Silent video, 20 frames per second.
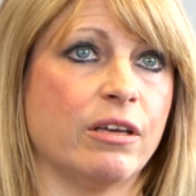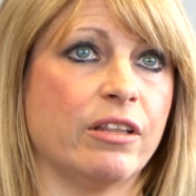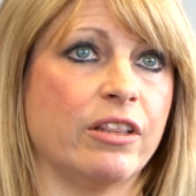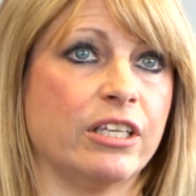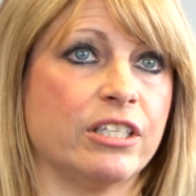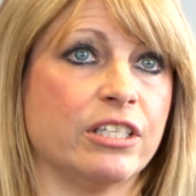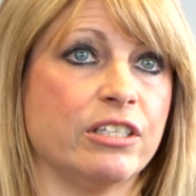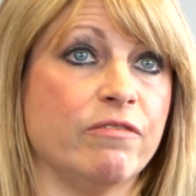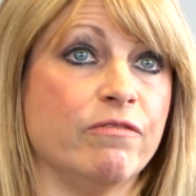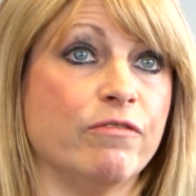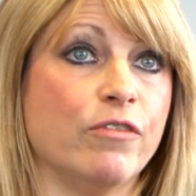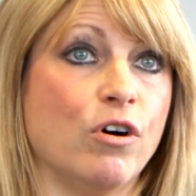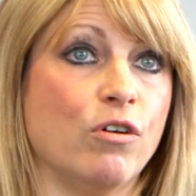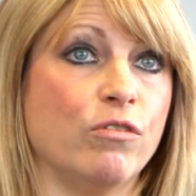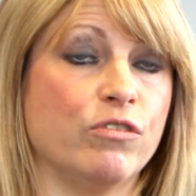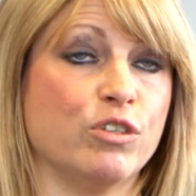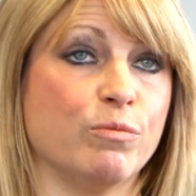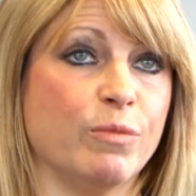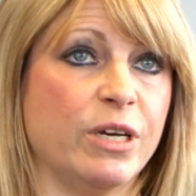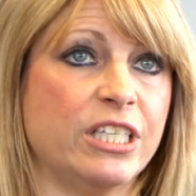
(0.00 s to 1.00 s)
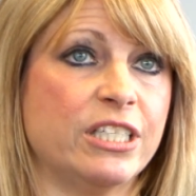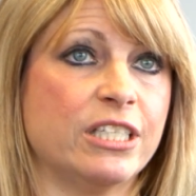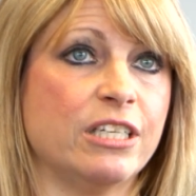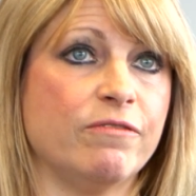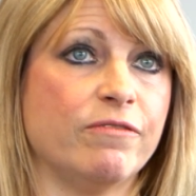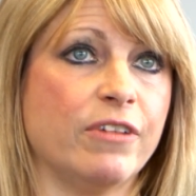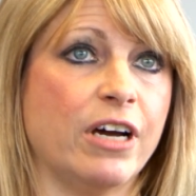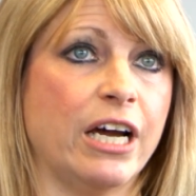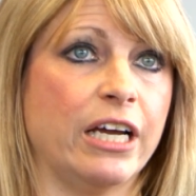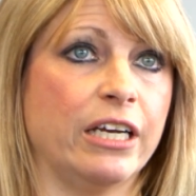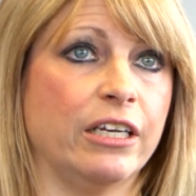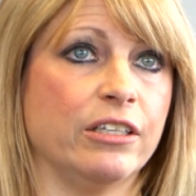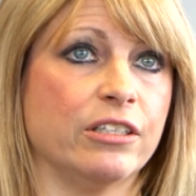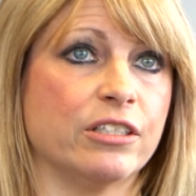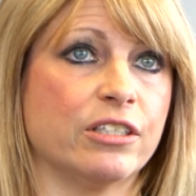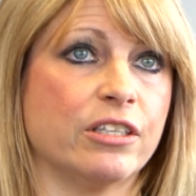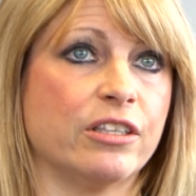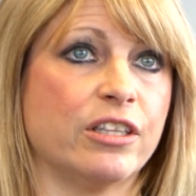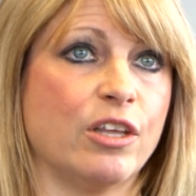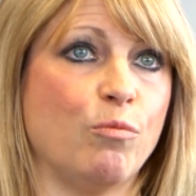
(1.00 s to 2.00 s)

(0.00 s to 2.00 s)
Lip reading: that has involved domestic violence,